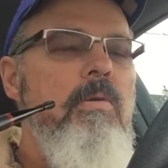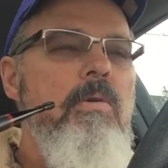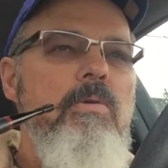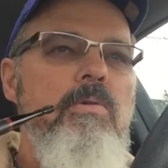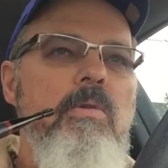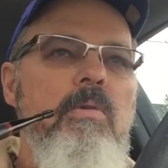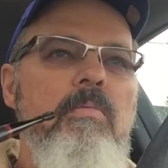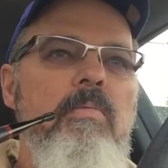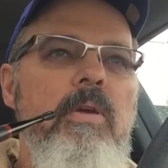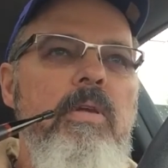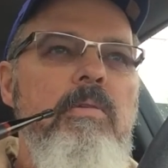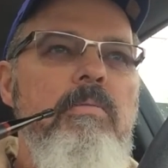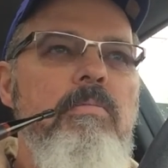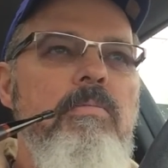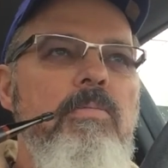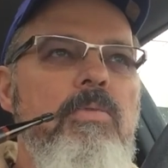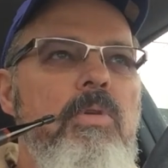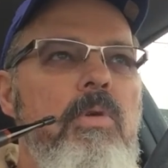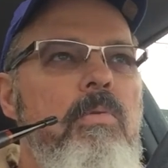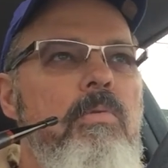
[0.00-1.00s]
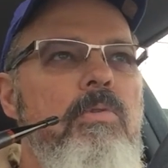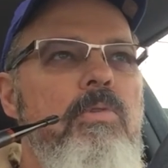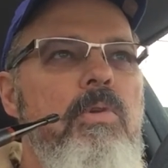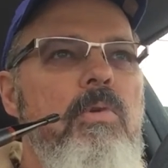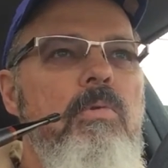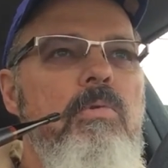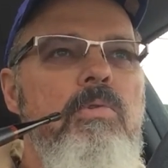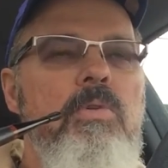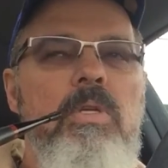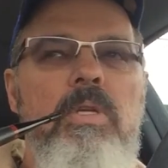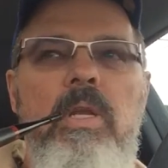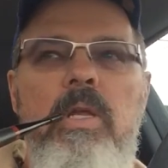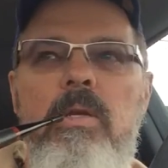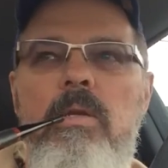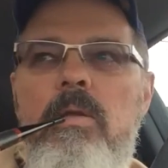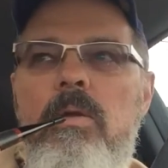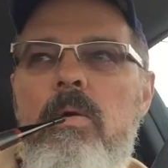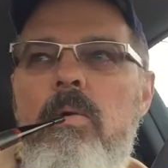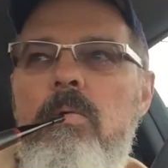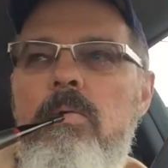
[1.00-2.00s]
Oh, you should invite so-and-so, she'd
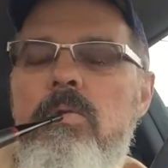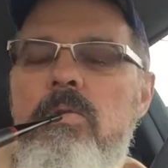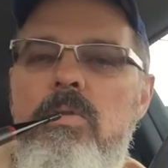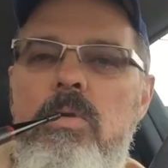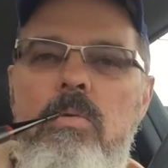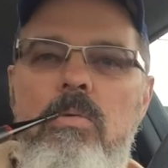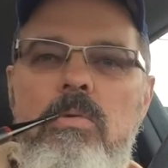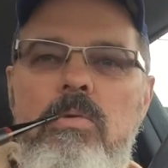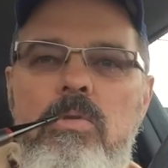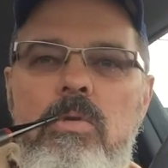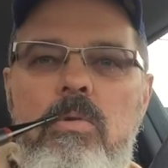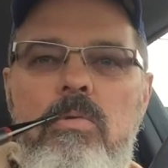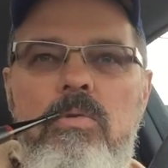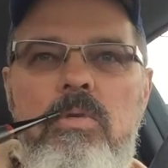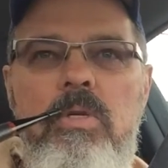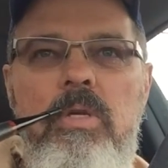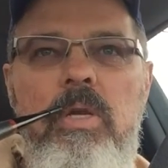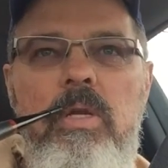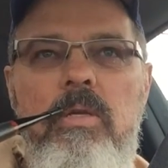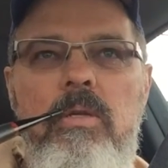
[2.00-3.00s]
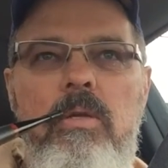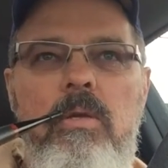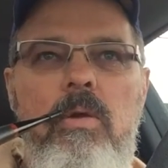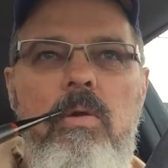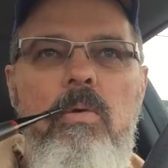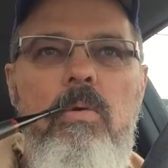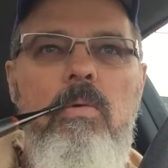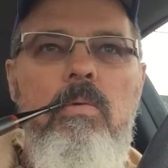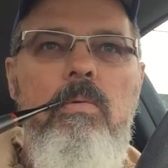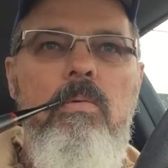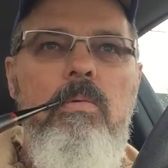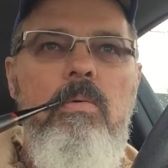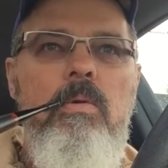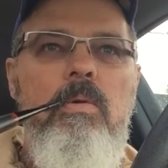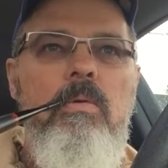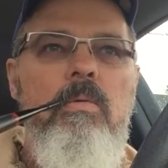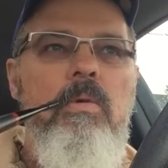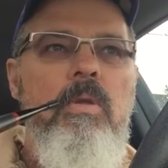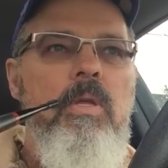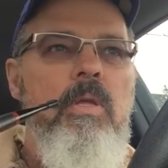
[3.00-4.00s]
like to go, and so-and-so, she'd like to go,
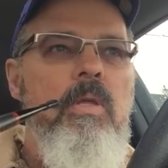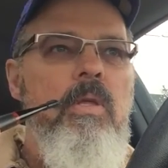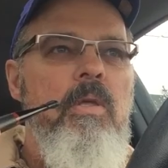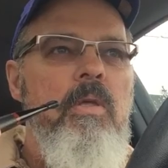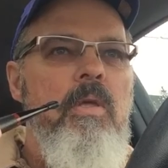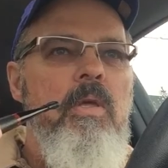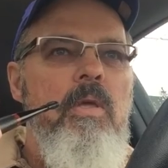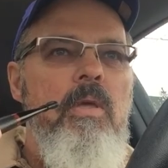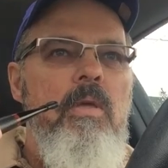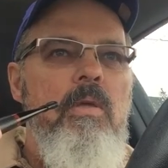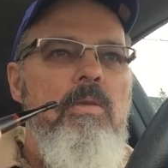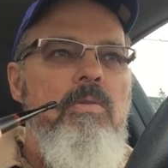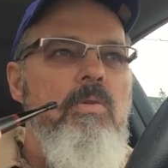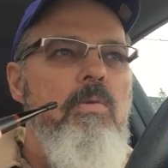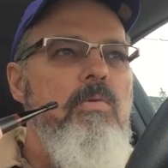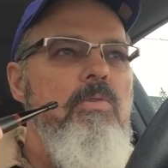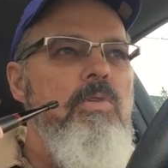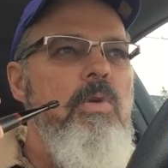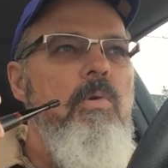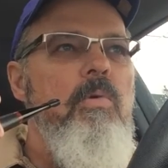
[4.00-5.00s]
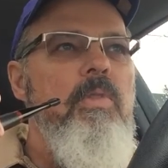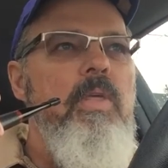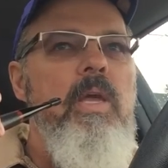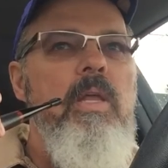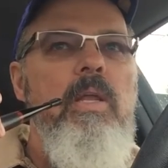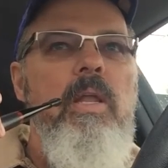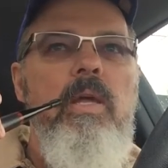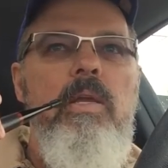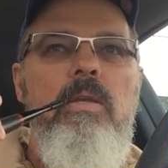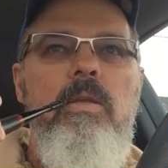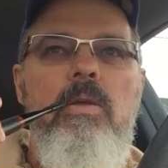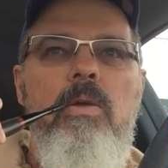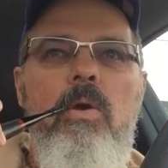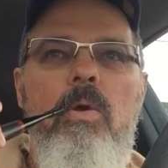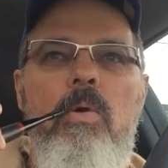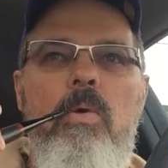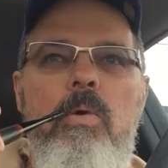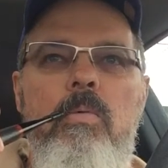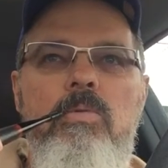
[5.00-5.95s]
and so-and-so, they'd like to go.